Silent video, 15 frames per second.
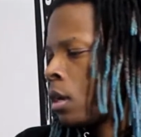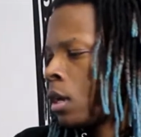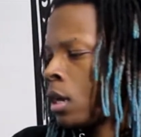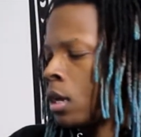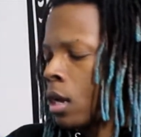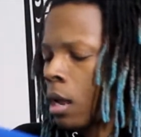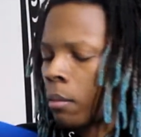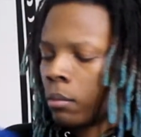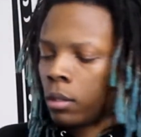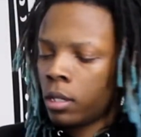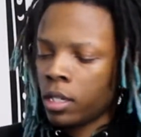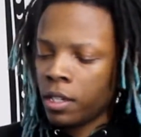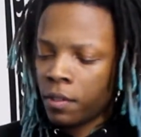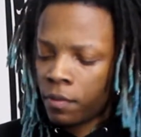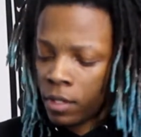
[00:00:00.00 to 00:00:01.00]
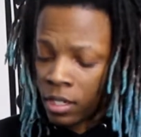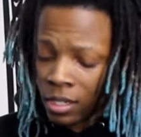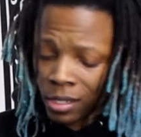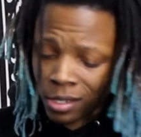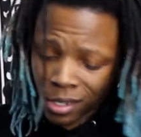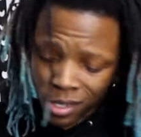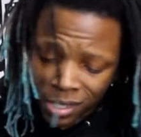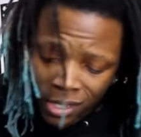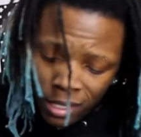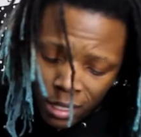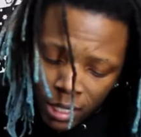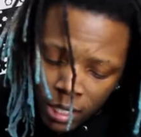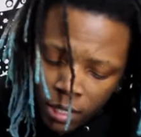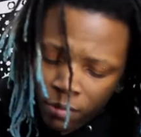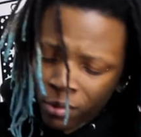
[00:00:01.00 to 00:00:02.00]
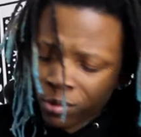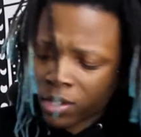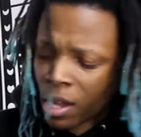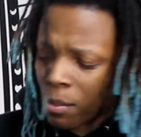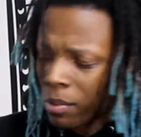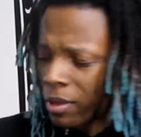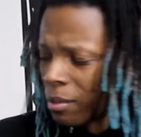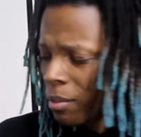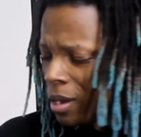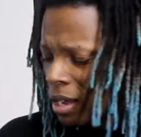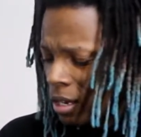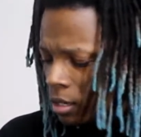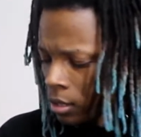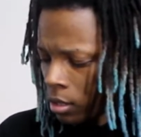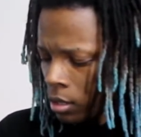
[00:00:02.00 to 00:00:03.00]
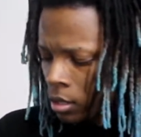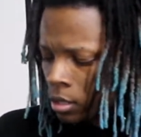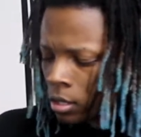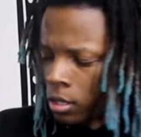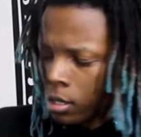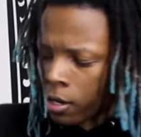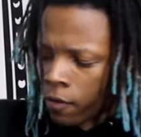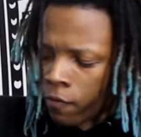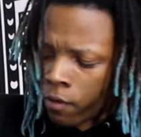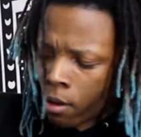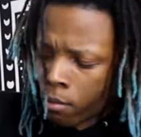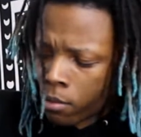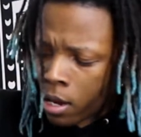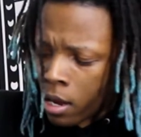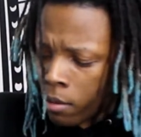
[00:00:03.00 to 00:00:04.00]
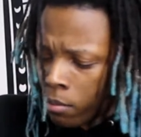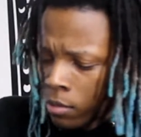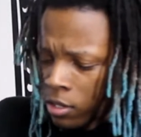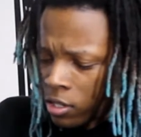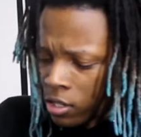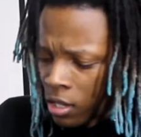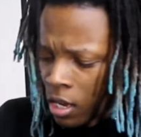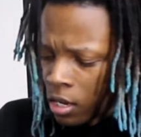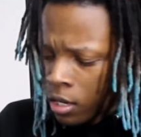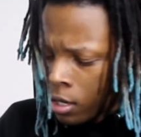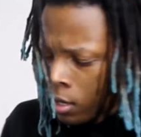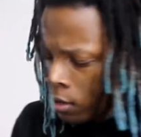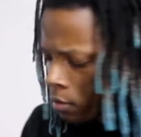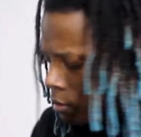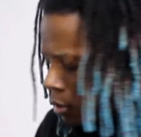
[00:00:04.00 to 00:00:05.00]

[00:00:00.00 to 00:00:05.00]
And I believe this is a sleeve on top of the box, if I'm not mistaken.